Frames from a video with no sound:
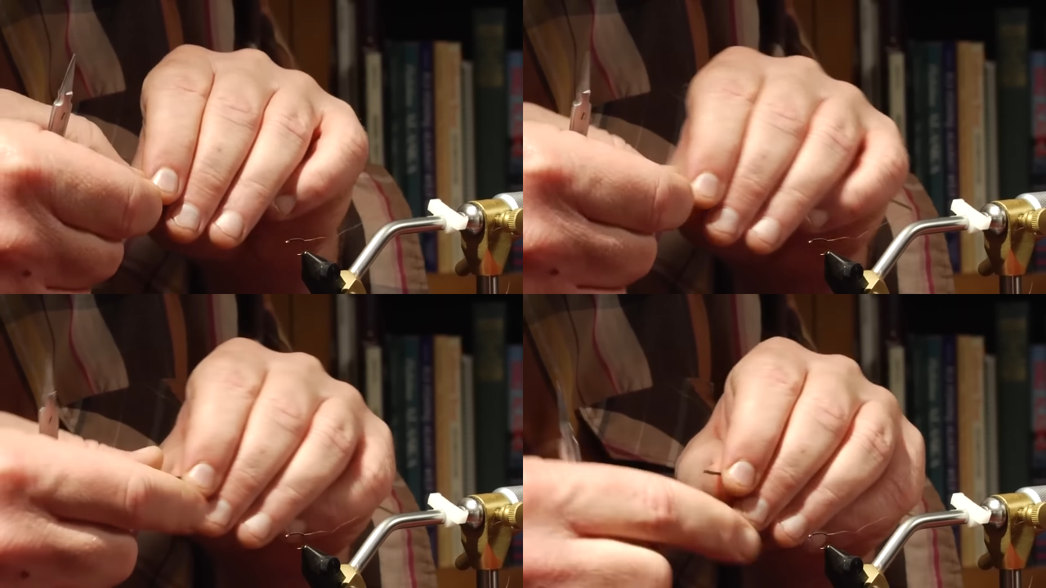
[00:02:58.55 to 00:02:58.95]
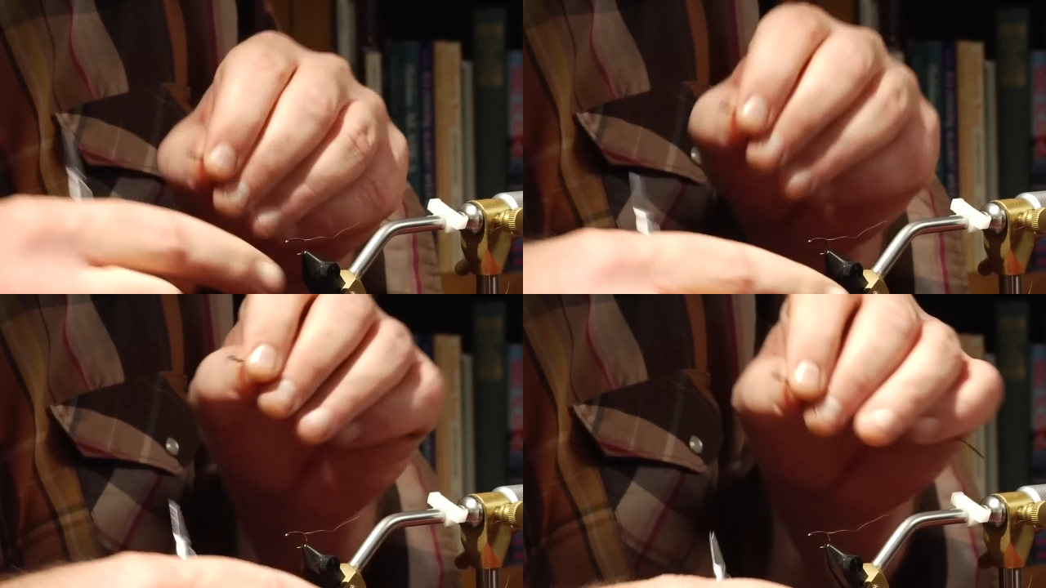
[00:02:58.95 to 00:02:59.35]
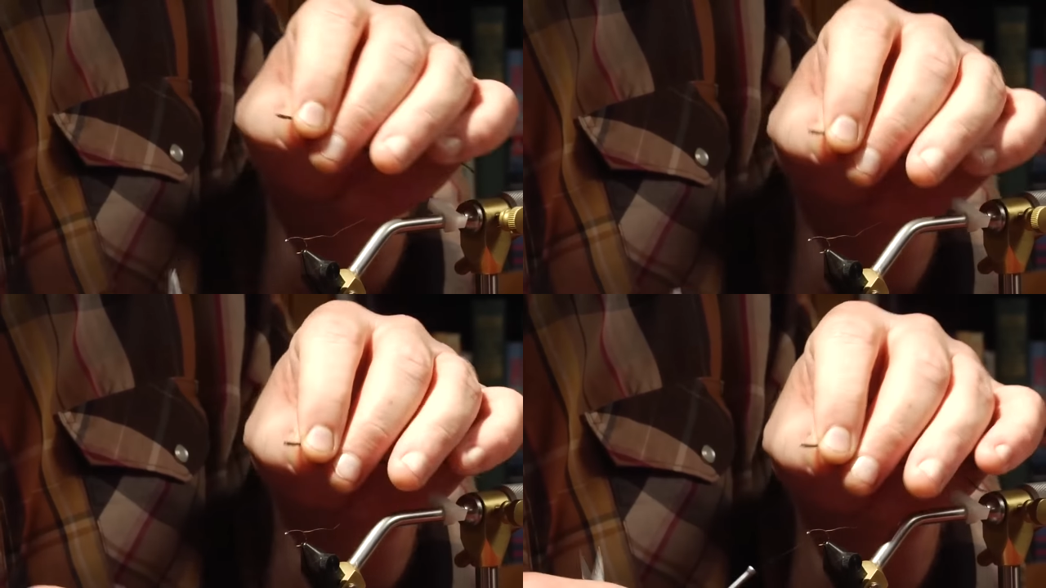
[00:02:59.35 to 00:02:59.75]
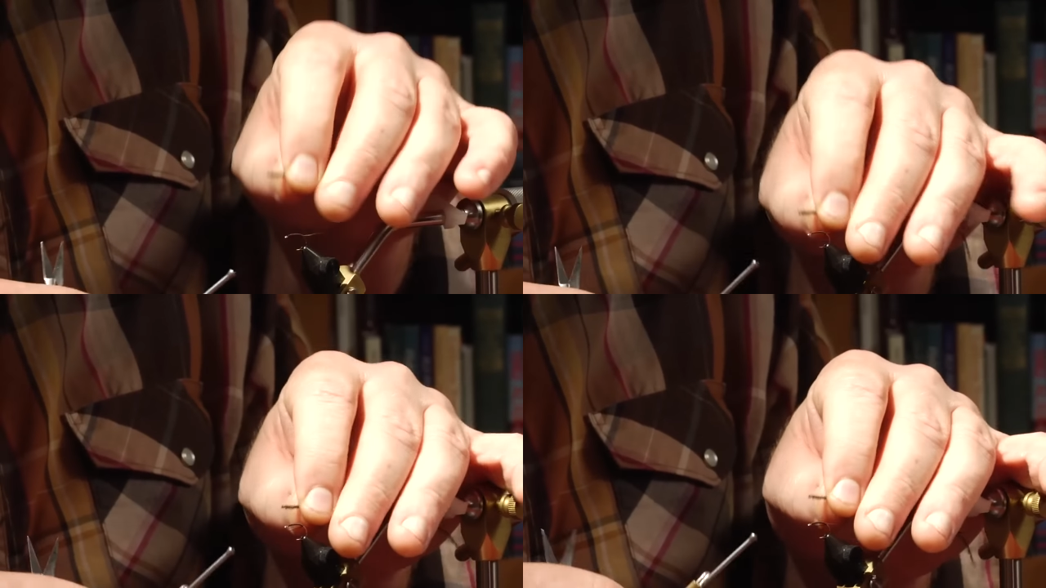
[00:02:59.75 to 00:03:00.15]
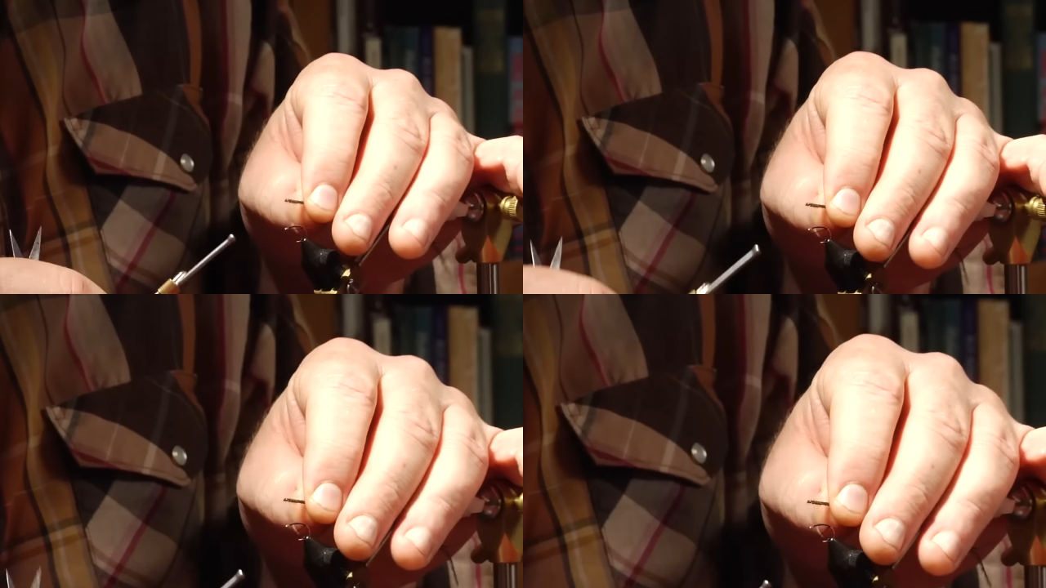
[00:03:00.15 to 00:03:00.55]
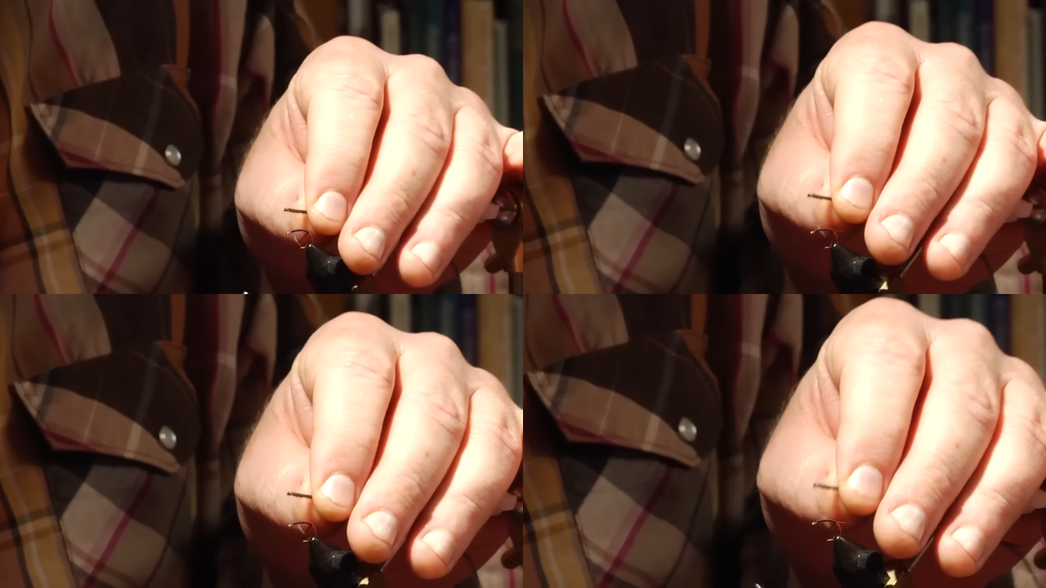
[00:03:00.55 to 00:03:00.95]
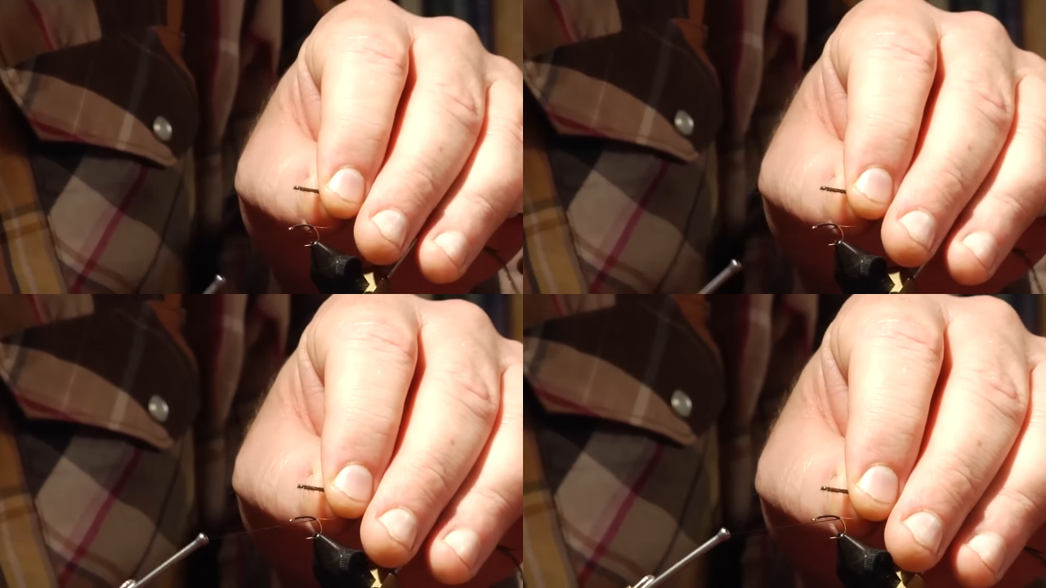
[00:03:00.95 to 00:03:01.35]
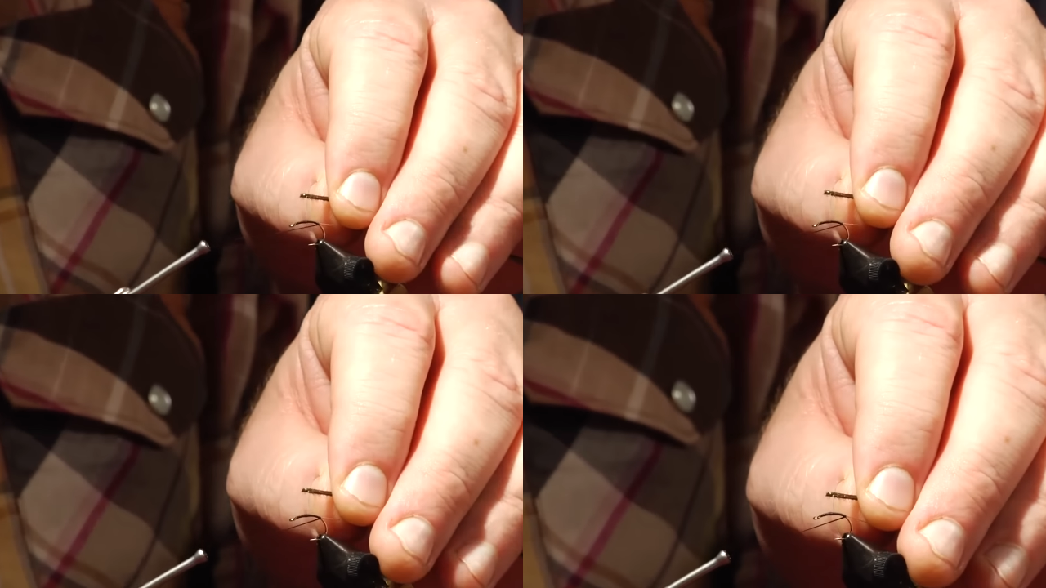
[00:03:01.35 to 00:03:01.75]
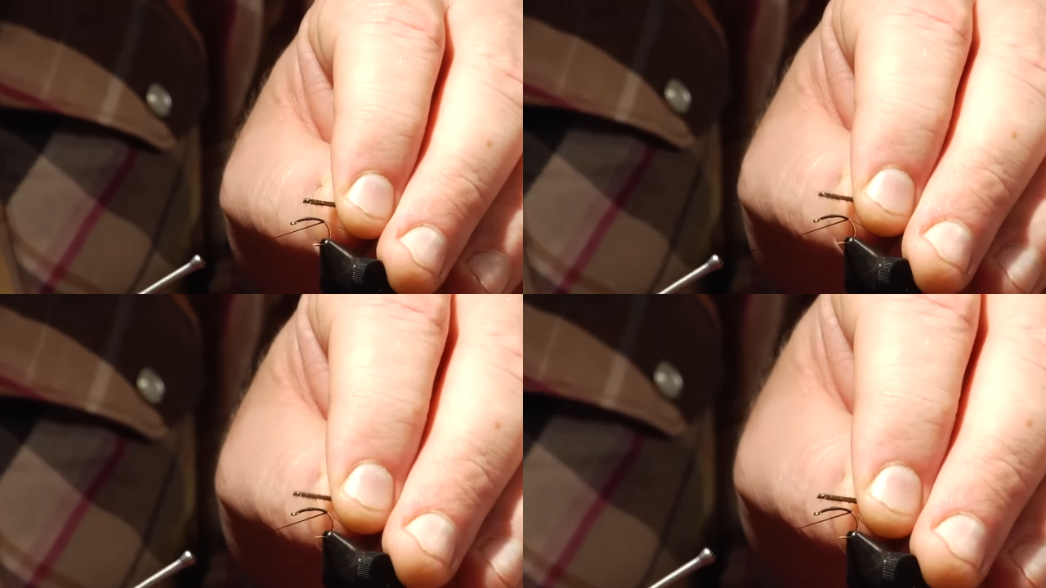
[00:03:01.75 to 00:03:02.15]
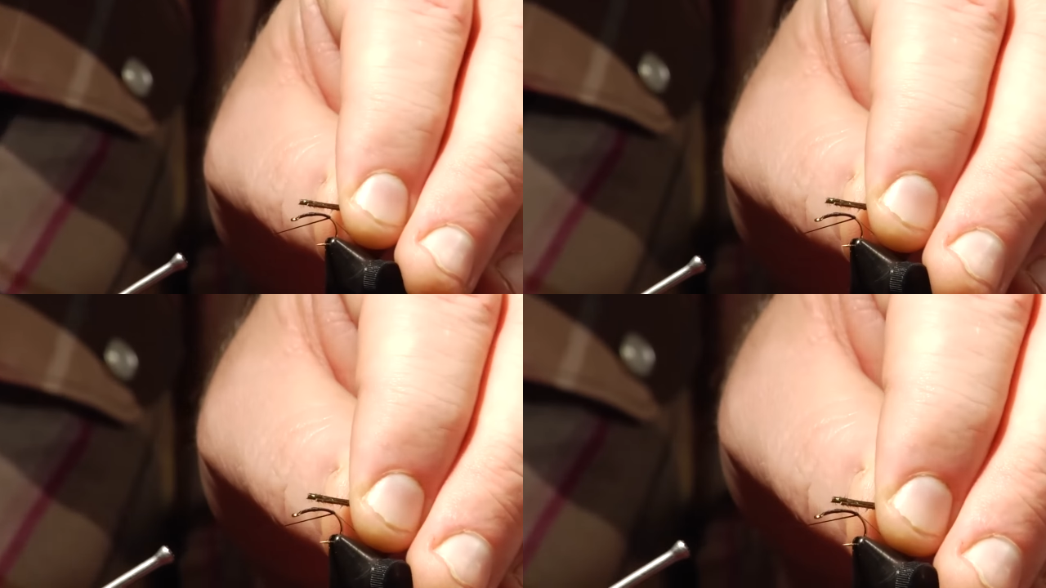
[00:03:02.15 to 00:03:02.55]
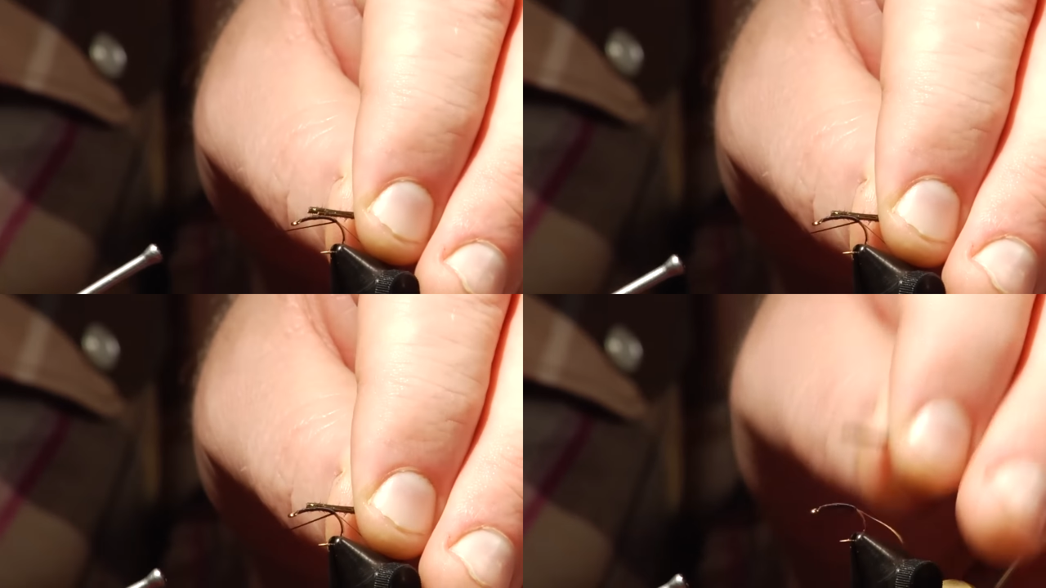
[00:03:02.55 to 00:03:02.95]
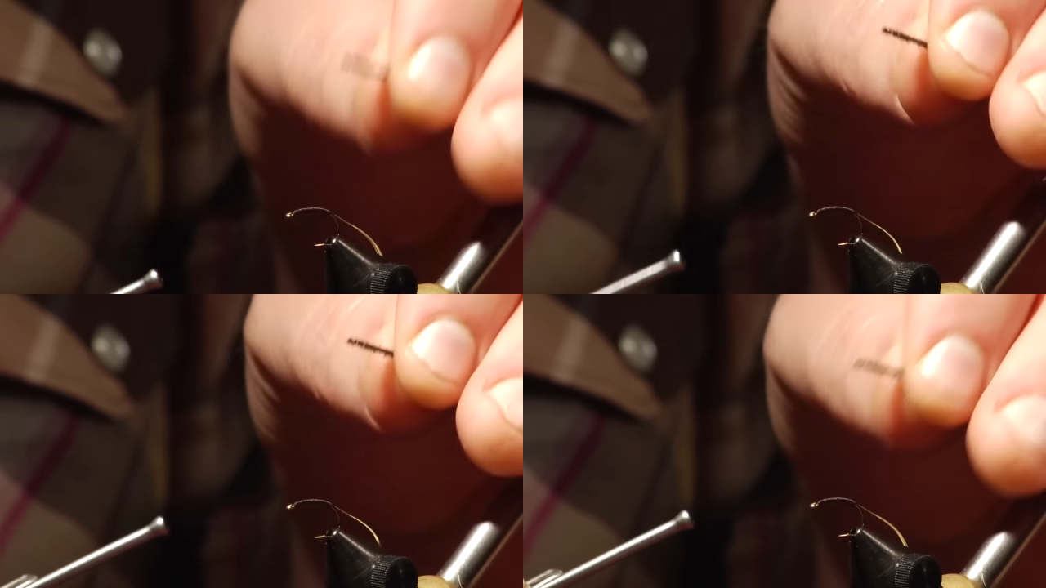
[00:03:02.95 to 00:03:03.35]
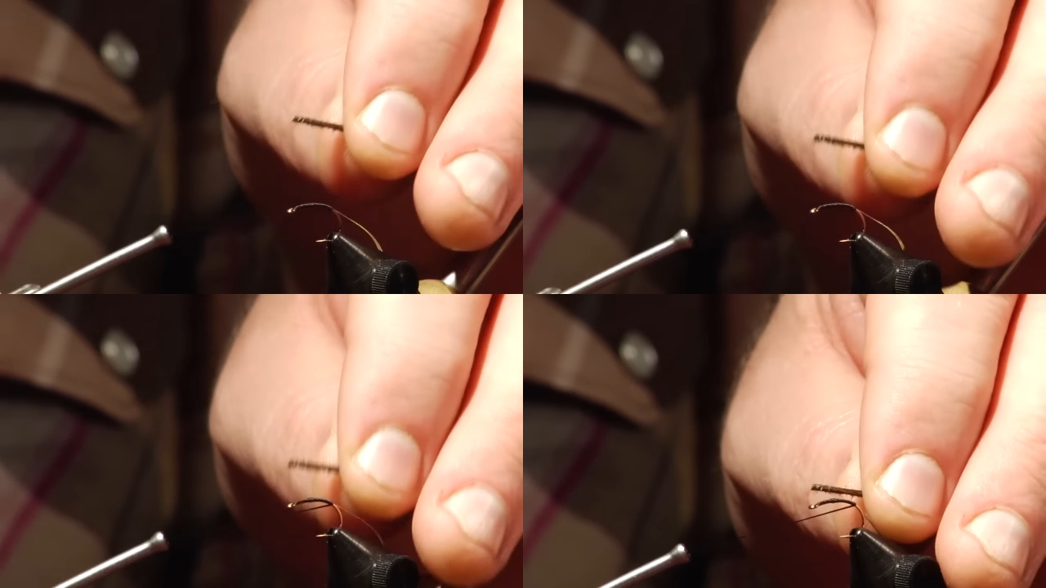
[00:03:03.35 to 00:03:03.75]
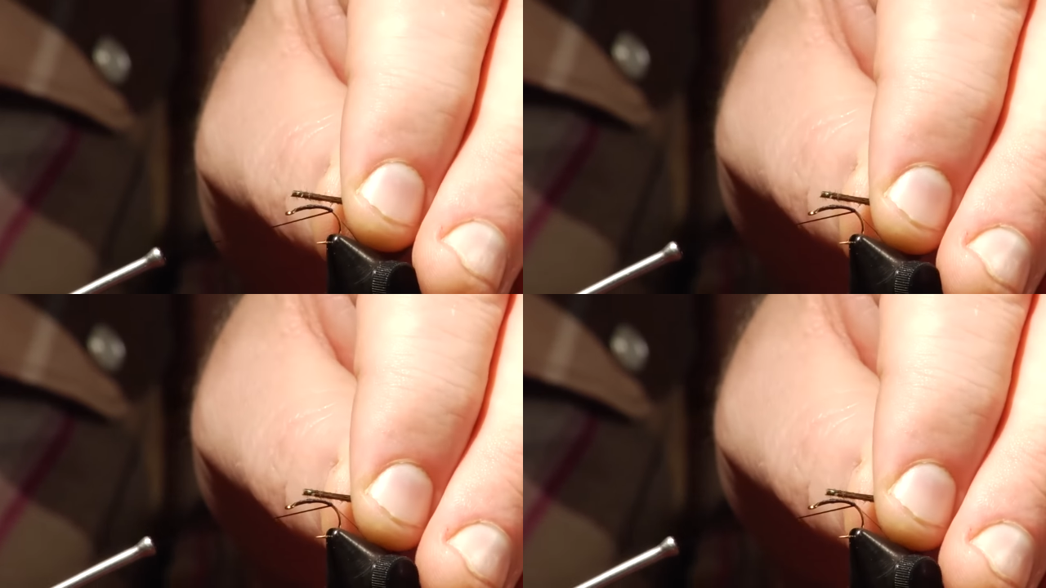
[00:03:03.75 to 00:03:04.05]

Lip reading: [unreadable: no face in view]